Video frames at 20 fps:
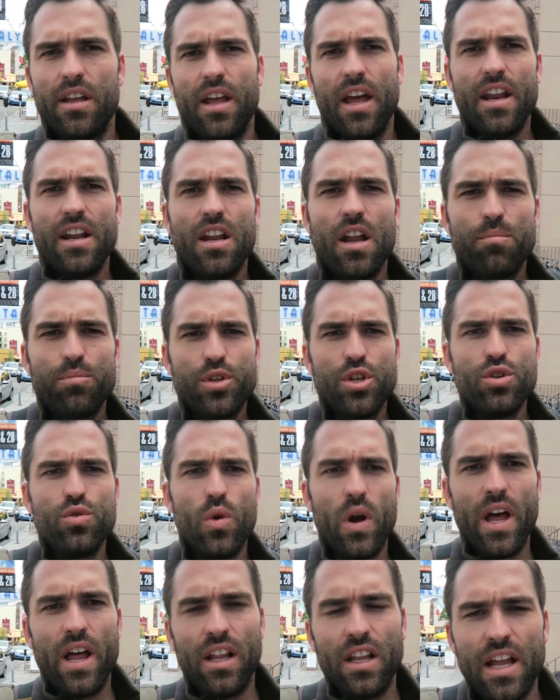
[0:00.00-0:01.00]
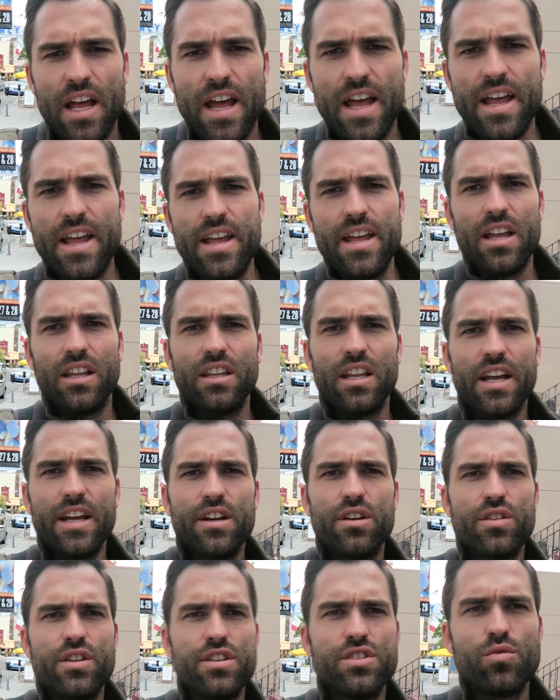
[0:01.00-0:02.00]
headed up to LA
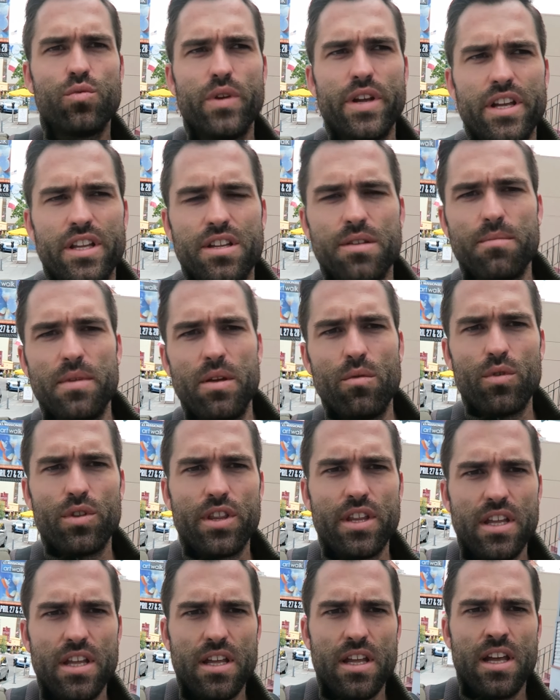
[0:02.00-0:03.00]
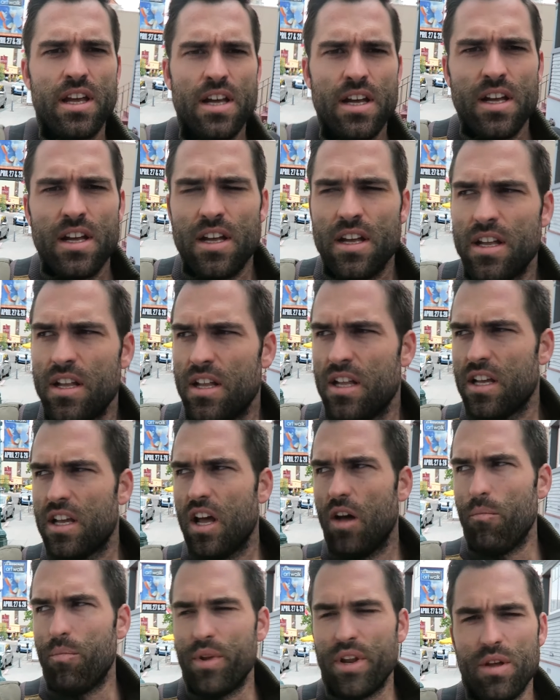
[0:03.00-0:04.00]
later this week to meet with the
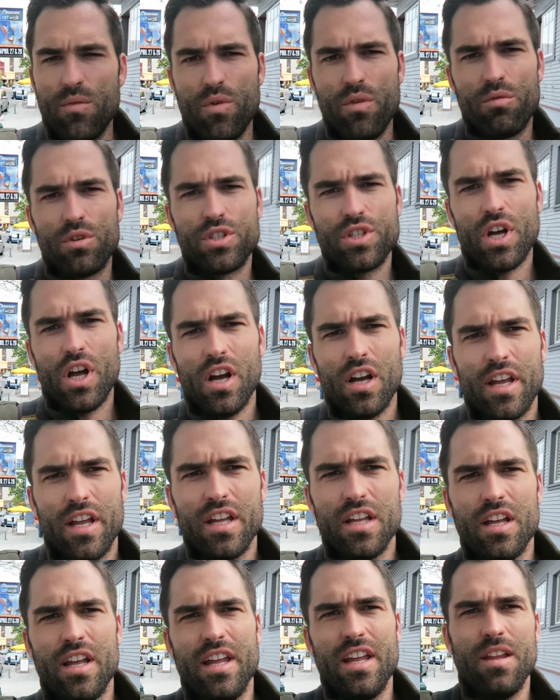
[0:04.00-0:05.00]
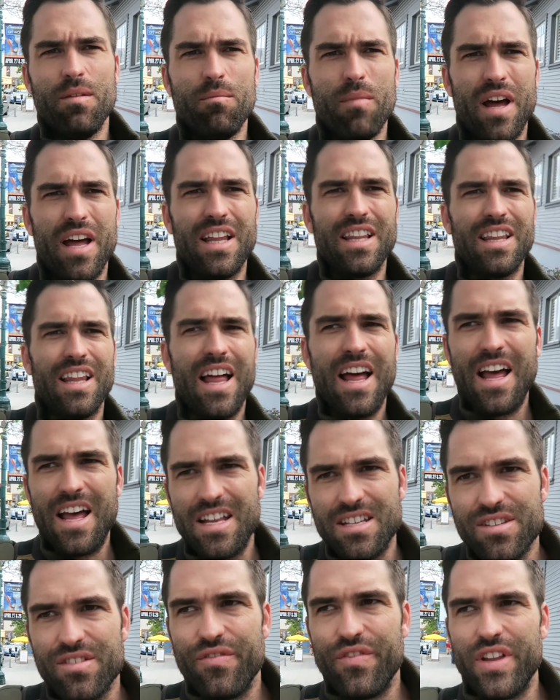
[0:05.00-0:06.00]
company we were talking in my
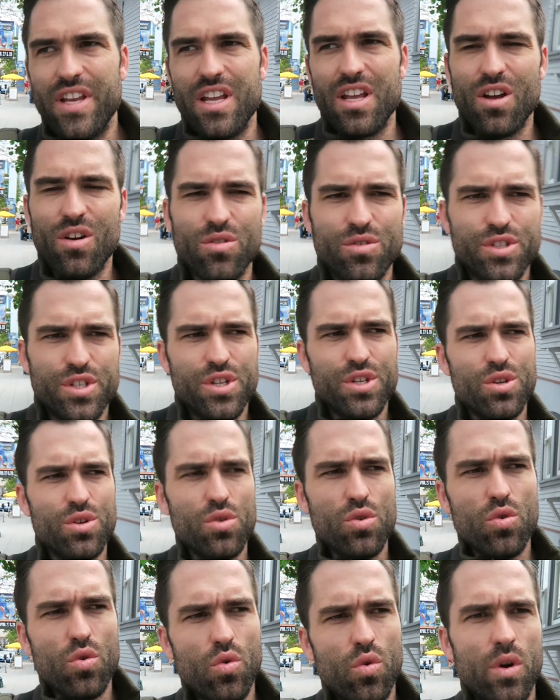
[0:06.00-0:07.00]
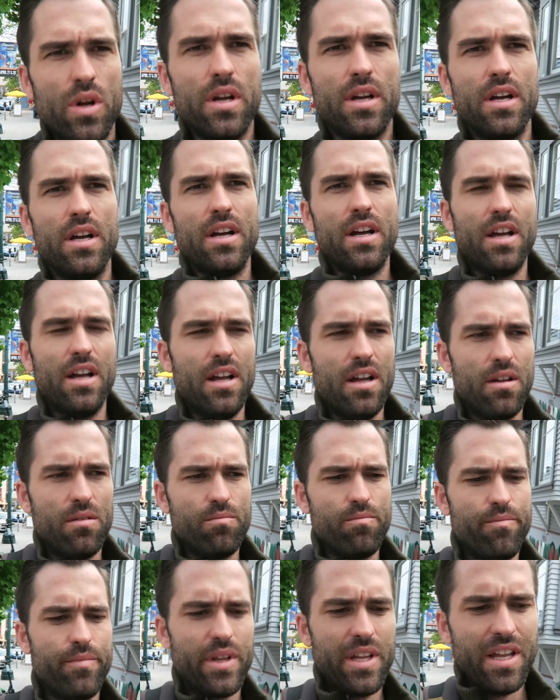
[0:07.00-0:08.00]
last video to uh,
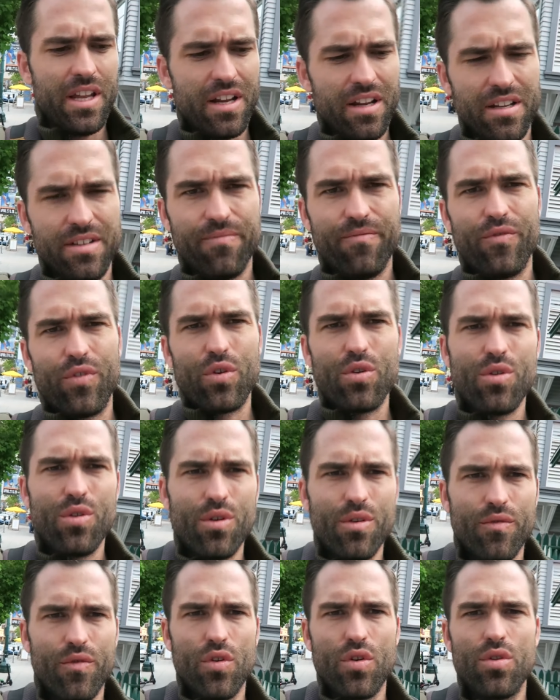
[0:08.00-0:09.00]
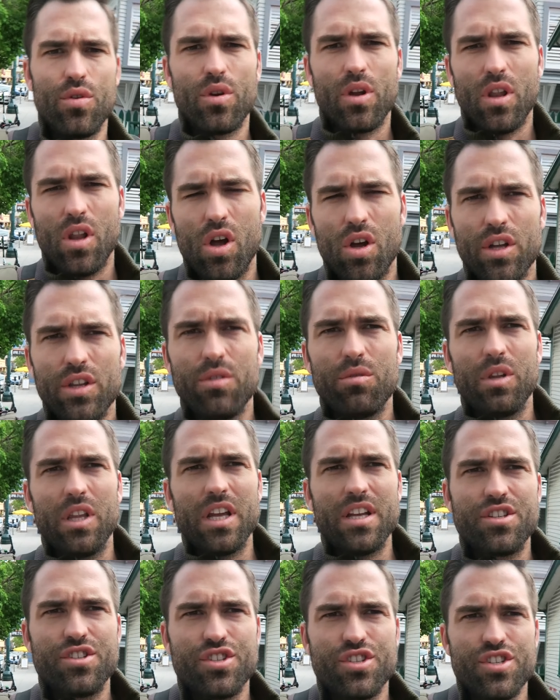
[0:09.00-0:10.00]
getting further and further along in the
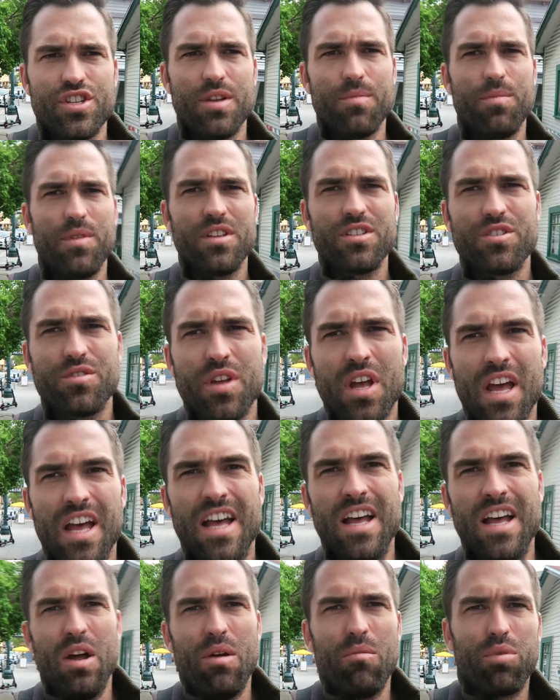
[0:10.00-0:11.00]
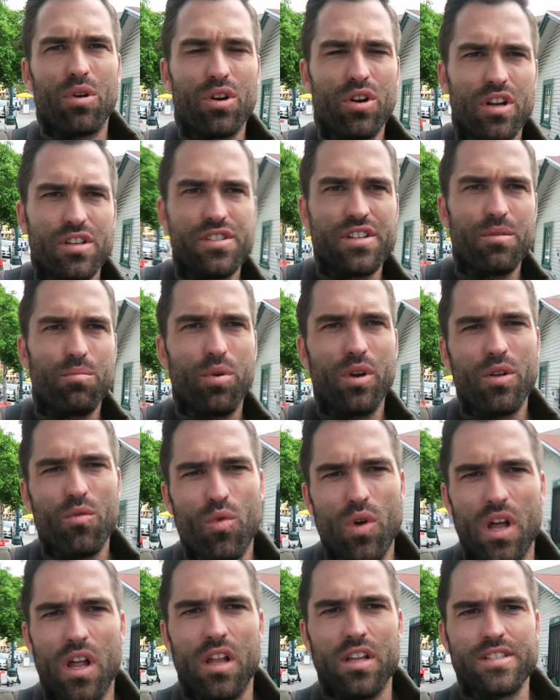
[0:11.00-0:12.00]
relationship. Things progressing pretty
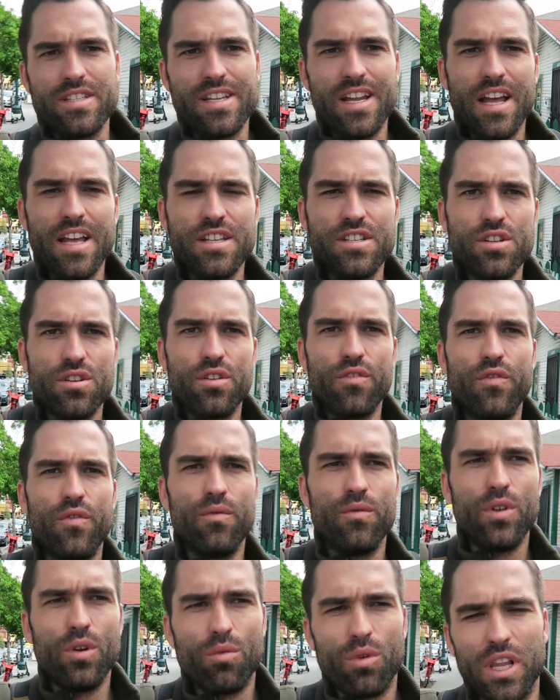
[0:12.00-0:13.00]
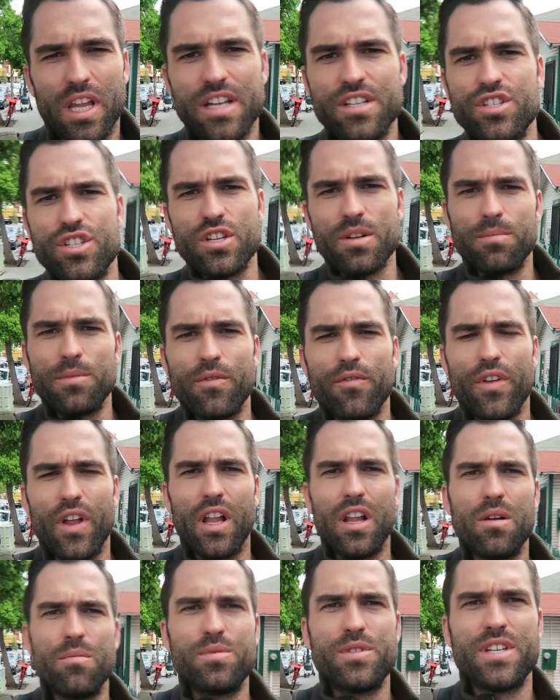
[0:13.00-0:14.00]
well. It's nice your, your relationship
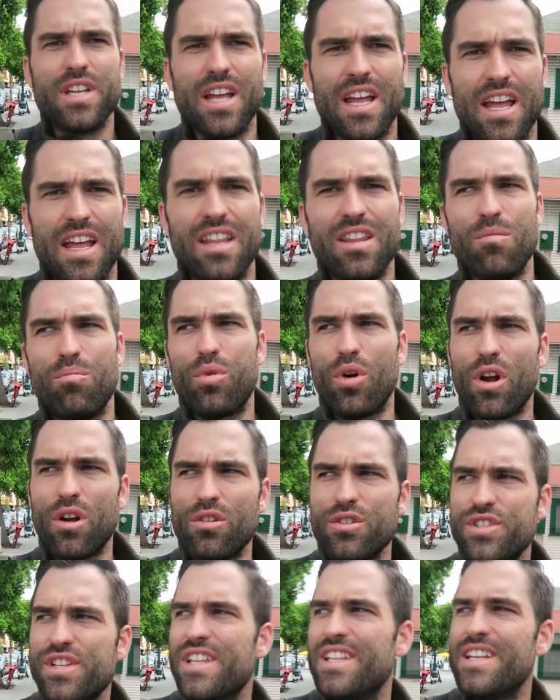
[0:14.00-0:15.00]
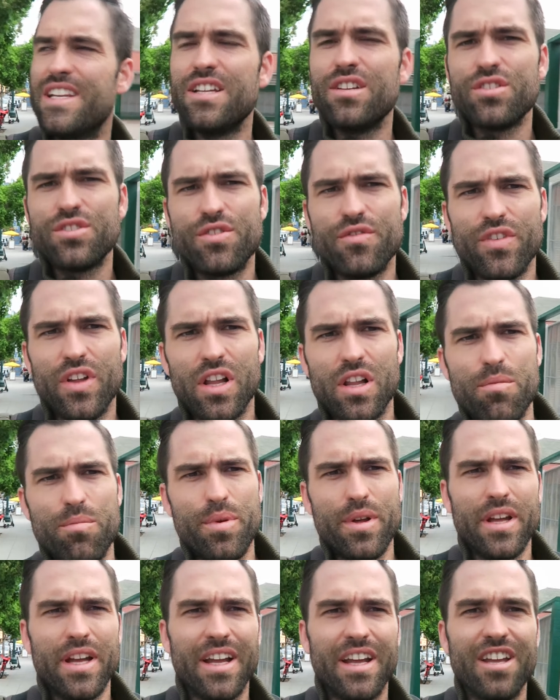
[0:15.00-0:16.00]
develops and the progress of the deals develop
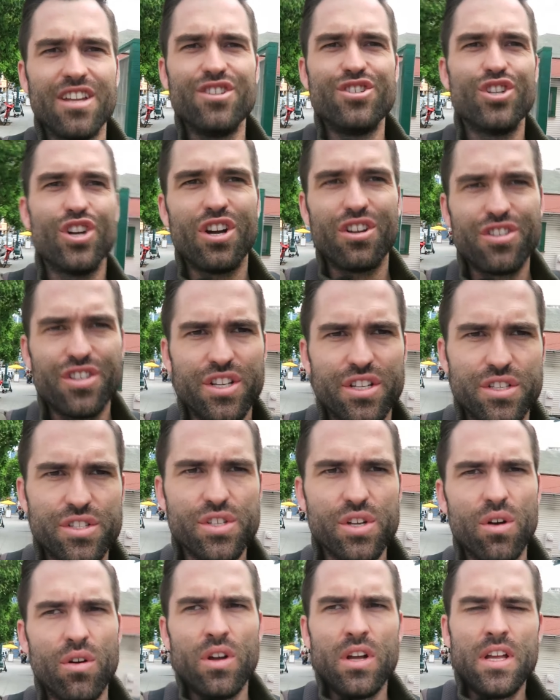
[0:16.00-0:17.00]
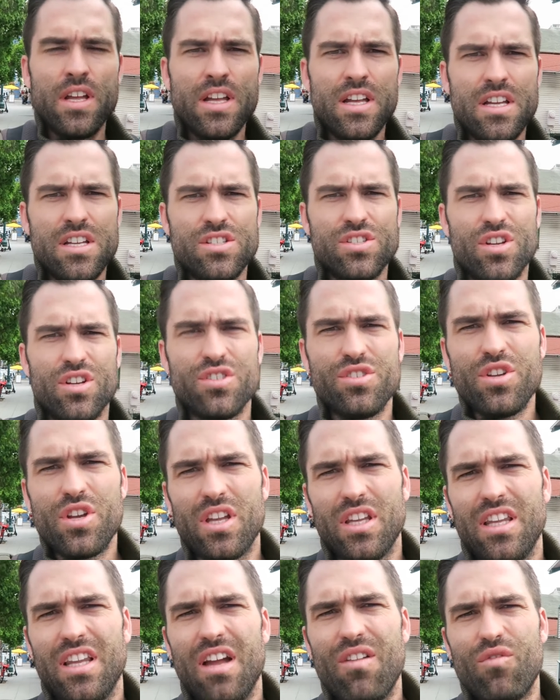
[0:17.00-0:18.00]
in conjunction. So as long as you
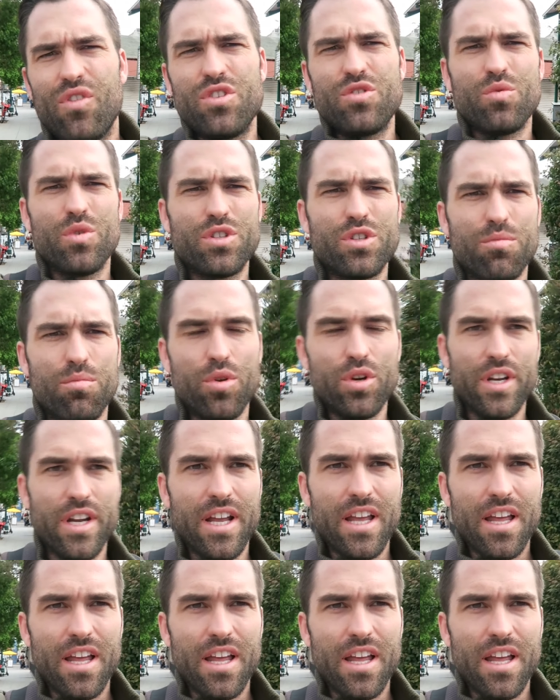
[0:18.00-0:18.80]
can leverage what you're putting